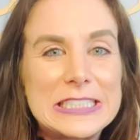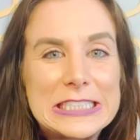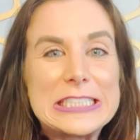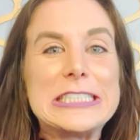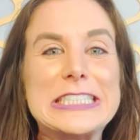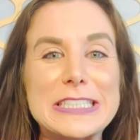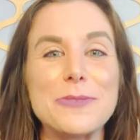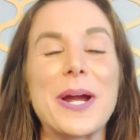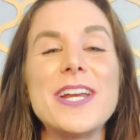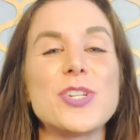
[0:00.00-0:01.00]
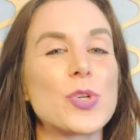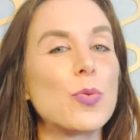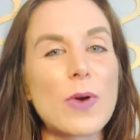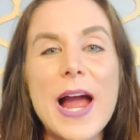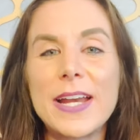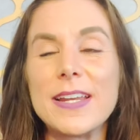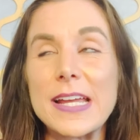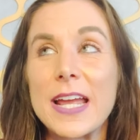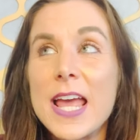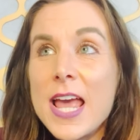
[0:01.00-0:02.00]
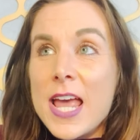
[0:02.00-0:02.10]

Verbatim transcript: ah, right? Just grinding.